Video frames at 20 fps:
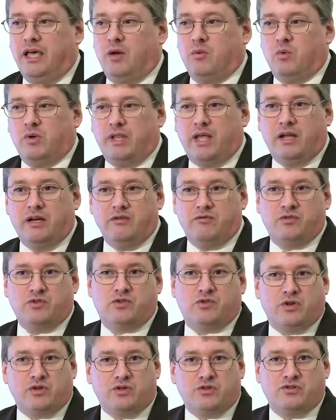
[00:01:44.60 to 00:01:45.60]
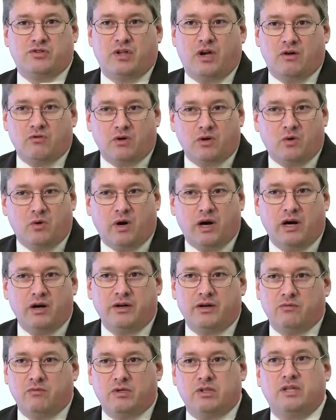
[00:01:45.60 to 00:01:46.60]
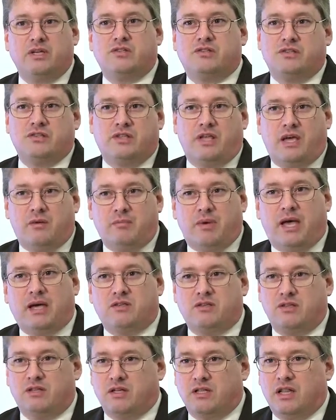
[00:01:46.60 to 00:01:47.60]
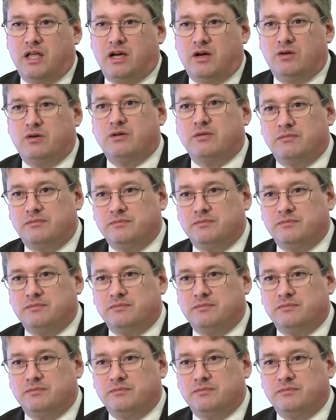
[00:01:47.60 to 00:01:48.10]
and when that infrastructure is not required, it releases that back to the cloud.